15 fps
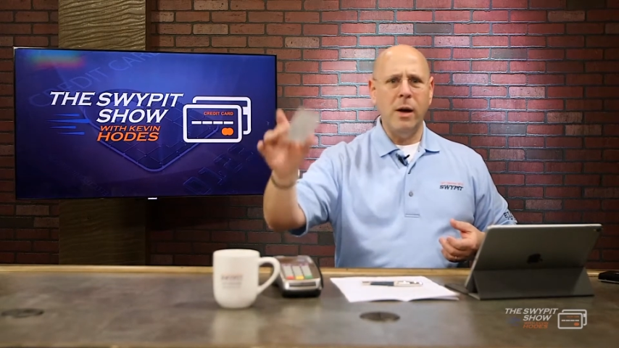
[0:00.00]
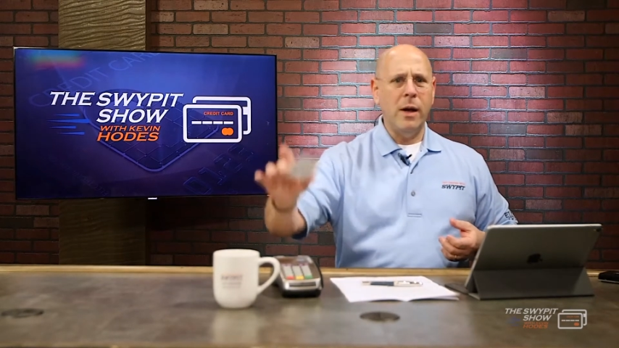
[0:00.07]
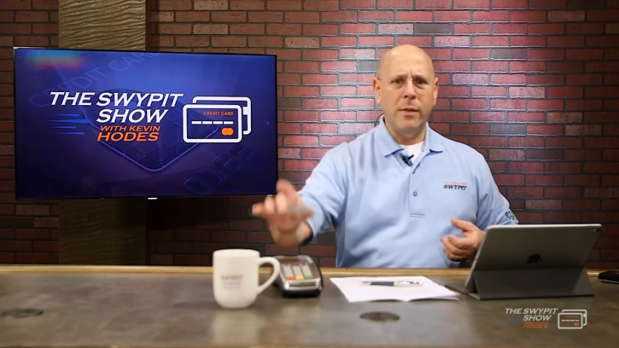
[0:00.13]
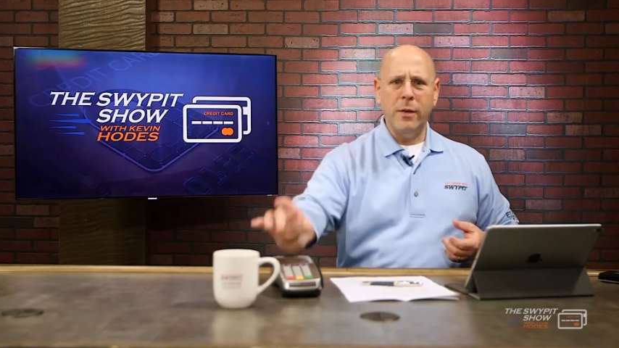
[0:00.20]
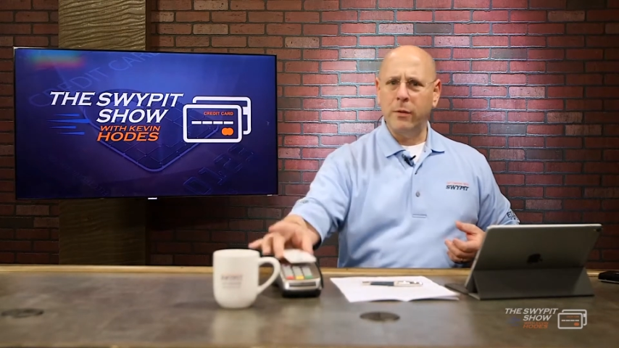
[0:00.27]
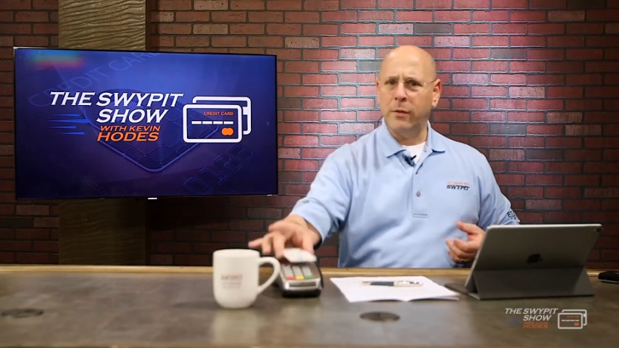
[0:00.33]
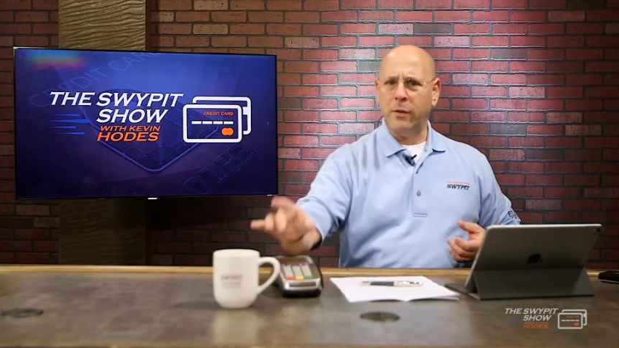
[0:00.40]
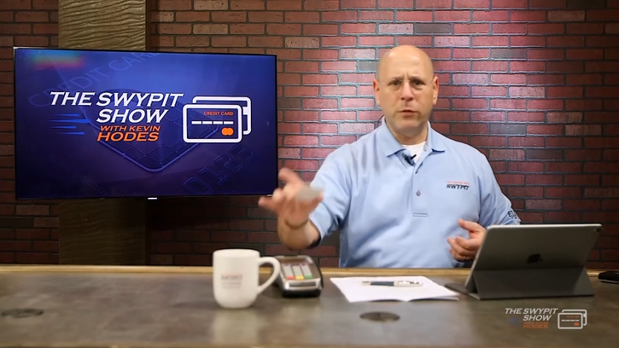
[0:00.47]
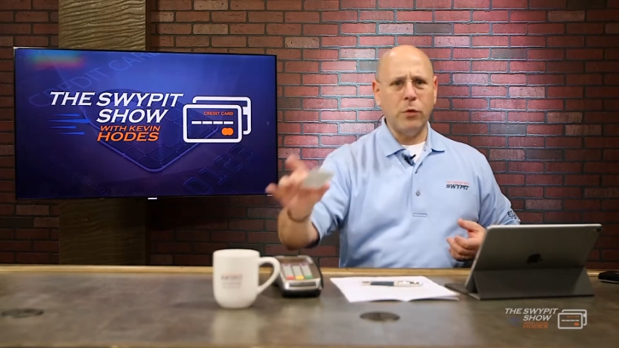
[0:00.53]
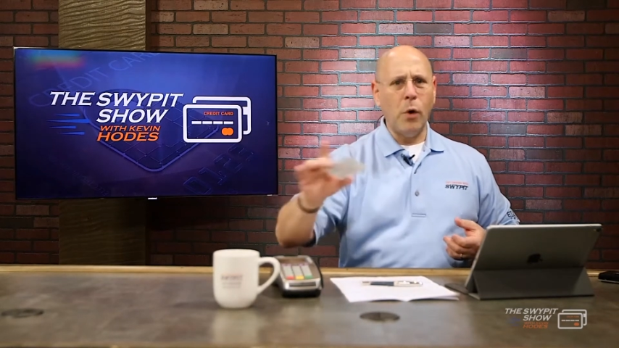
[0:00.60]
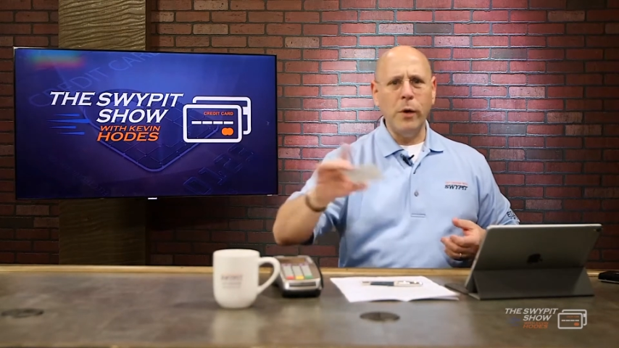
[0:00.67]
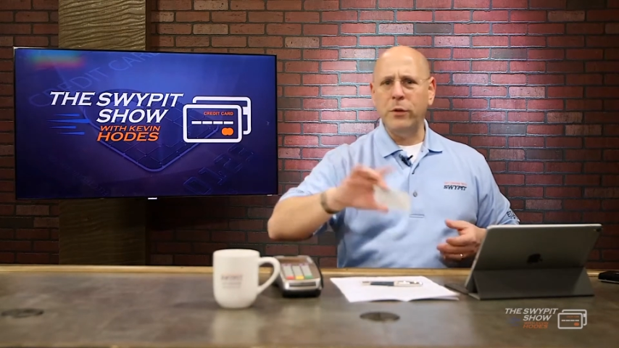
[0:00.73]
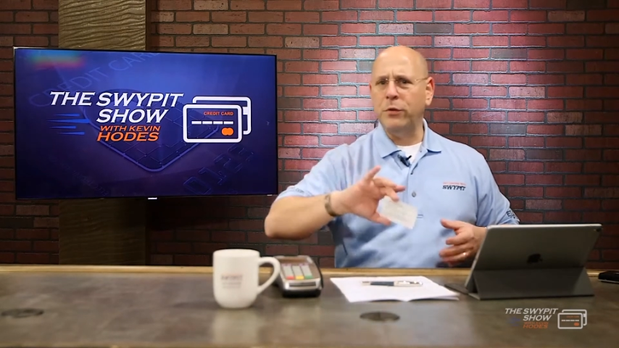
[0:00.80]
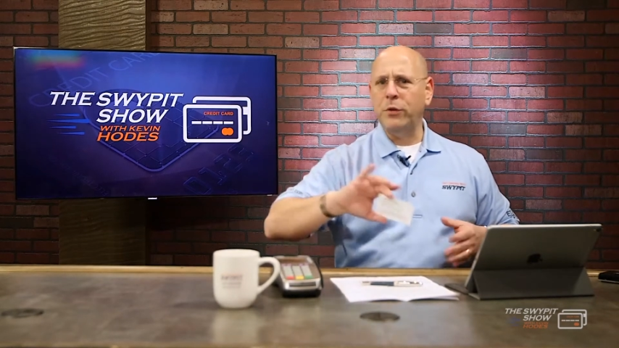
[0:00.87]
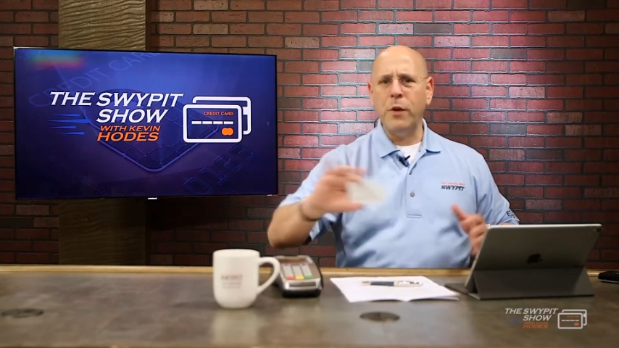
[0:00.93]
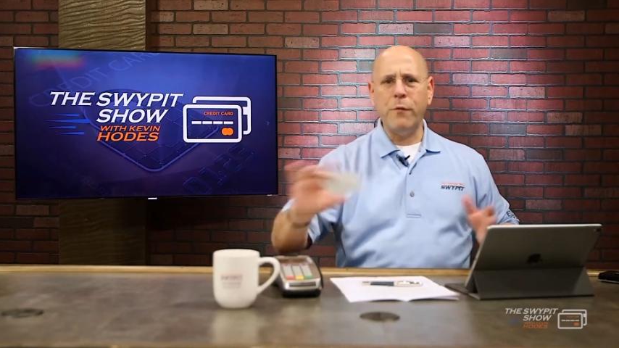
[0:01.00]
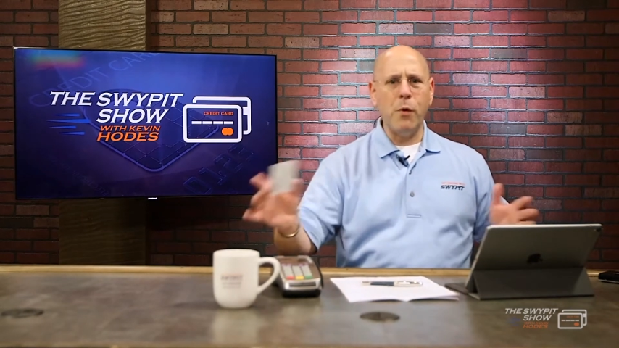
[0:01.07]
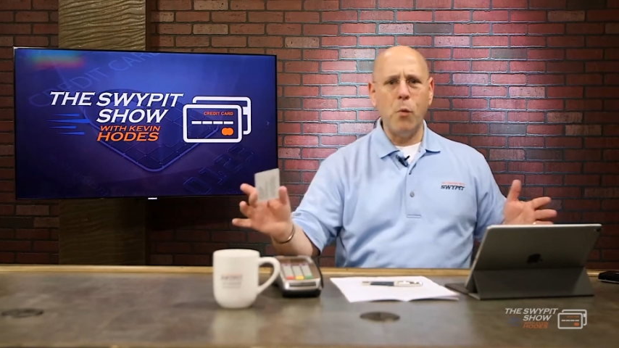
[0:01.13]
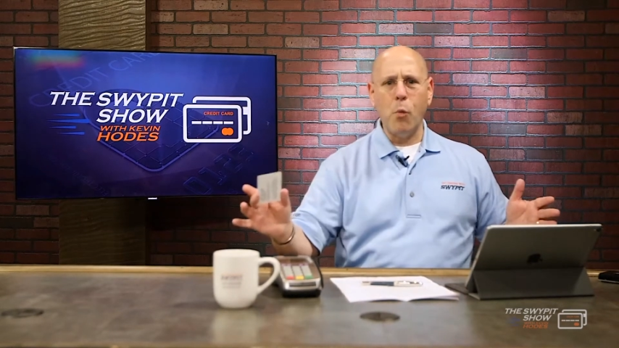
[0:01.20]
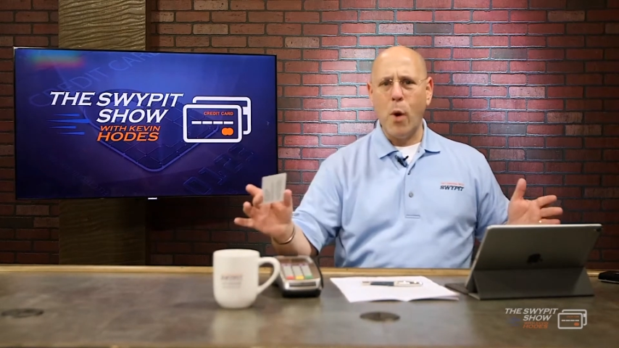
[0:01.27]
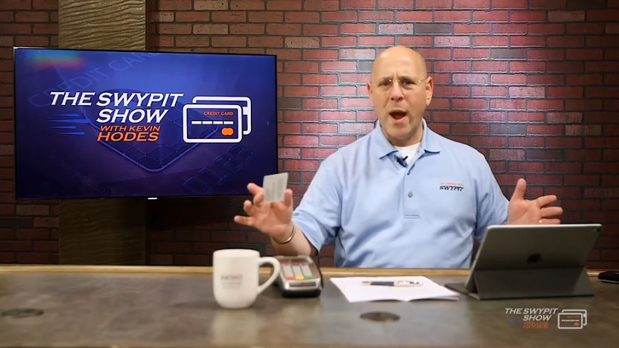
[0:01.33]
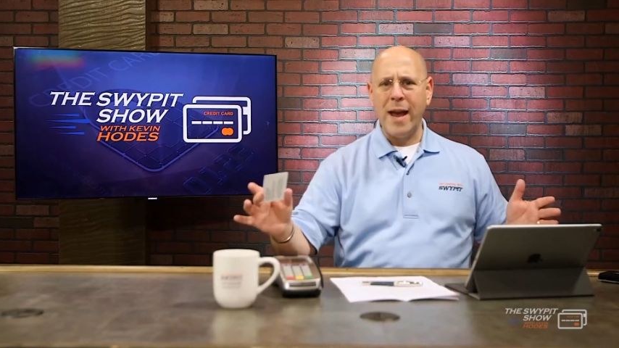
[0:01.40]
There's all these
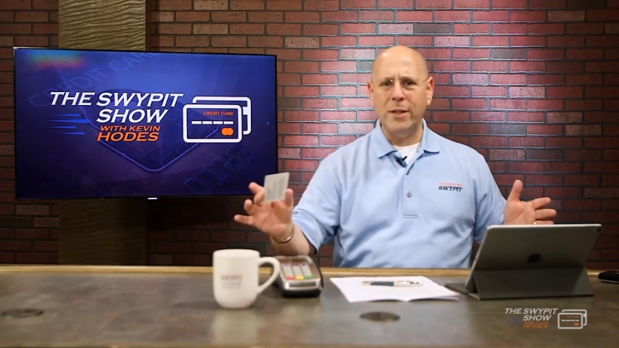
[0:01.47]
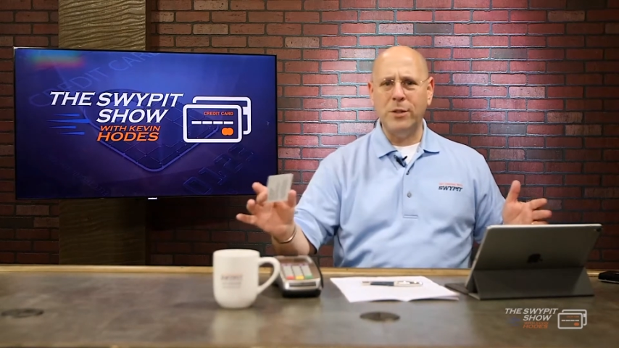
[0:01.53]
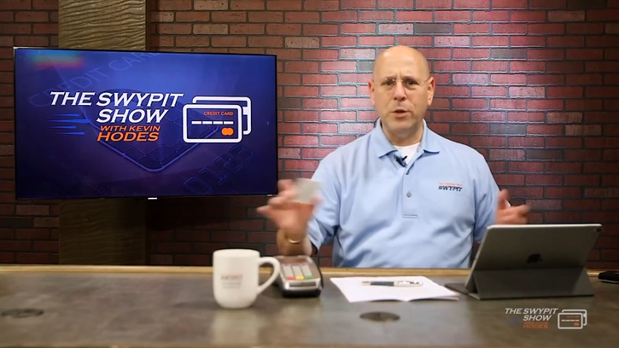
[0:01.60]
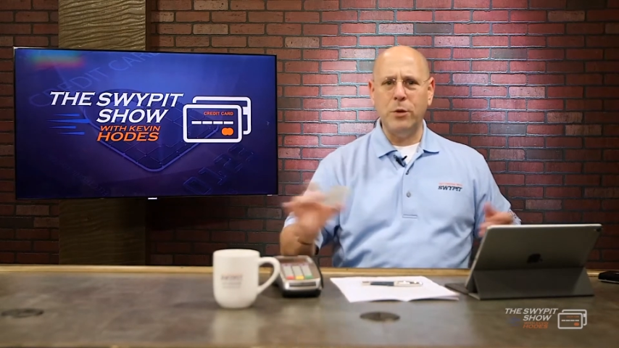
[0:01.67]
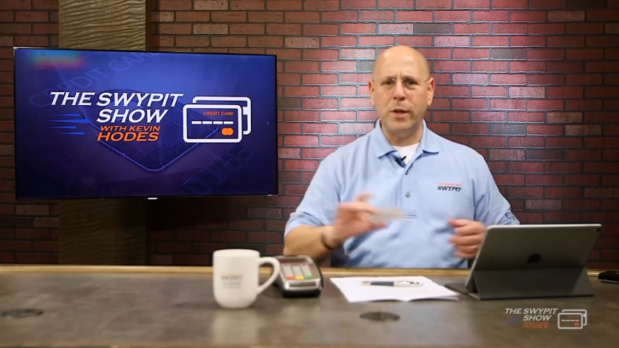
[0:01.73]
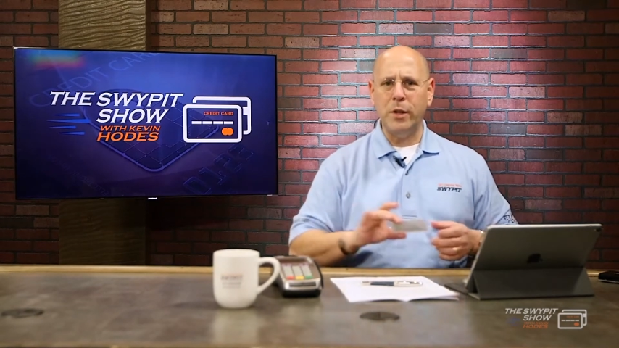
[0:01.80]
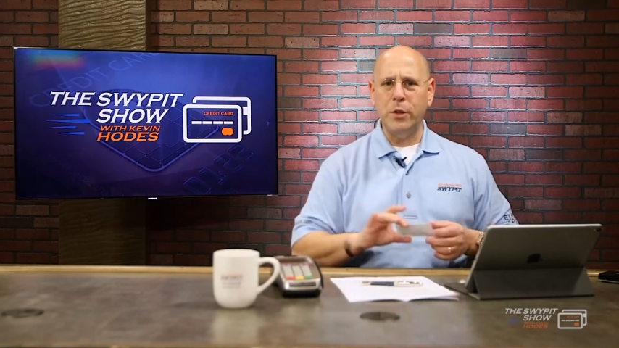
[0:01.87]
different ways you can